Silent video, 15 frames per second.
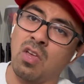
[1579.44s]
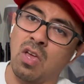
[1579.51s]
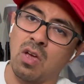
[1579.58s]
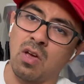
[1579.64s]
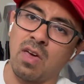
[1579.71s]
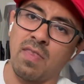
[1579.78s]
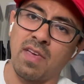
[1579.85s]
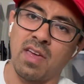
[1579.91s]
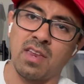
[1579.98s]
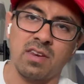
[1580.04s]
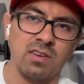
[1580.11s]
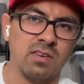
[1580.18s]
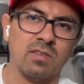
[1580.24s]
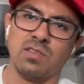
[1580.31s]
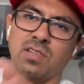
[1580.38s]
and
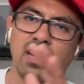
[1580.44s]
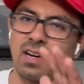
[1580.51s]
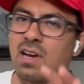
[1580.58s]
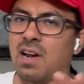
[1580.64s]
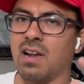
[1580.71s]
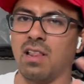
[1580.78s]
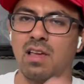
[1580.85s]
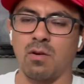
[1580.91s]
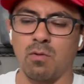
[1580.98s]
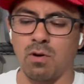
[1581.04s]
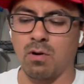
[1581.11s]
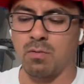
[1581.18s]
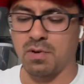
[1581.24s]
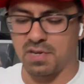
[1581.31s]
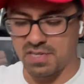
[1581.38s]
then you start kind of like,
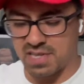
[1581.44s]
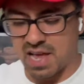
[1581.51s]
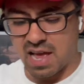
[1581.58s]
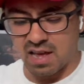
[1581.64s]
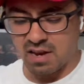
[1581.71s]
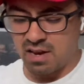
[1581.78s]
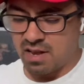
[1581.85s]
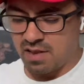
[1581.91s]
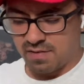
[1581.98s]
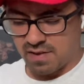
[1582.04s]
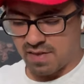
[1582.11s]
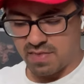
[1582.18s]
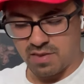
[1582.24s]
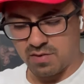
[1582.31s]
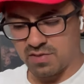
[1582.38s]
whoa, what is that?
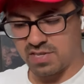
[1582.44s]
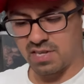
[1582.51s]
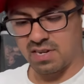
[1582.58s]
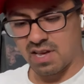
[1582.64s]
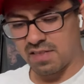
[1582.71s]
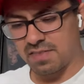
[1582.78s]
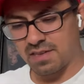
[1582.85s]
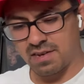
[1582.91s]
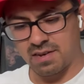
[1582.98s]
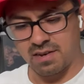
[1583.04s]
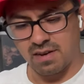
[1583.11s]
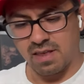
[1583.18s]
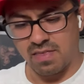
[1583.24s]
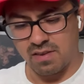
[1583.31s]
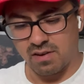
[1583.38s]
And then you see
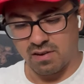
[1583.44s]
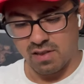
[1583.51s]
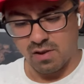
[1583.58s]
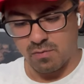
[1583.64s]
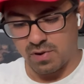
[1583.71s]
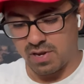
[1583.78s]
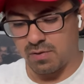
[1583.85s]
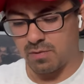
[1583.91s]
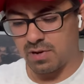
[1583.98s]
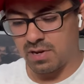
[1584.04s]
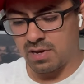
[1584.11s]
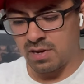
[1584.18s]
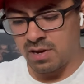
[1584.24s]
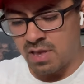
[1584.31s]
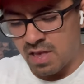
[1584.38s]
nothing, and then you're like, wait,
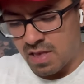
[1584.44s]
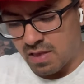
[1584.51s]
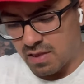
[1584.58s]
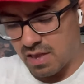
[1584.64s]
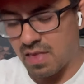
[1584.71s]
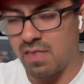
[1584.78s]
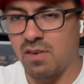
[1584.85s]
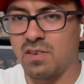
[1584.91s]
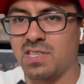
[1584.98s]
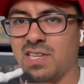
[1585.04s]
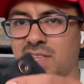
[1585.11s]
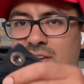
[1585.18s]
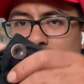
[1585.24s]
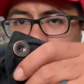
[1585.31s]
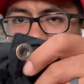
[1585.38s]
what? And then you see
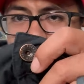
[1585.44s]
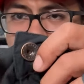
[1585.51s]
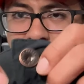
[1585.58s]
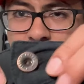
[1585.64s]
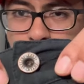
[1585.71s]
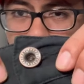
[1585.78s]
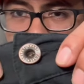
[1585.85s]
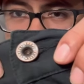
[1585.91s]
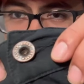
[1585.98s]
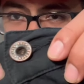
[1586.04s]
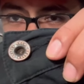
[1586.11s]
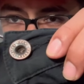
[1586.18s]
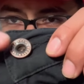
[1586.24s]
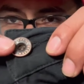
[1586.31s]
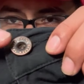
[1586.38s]
that right there.
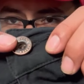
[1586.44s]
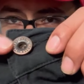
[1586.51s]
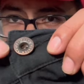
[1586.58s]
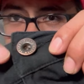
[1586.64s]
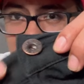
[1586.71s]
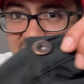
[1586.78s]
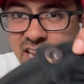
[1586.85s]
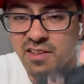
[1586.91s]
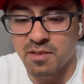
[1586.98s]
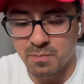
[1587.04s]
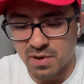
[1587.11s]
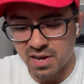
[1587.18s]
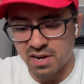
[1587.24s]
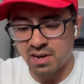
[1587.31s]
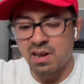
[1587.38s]
Triple Aught Design on the
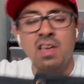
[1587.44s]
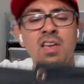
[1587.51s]
button.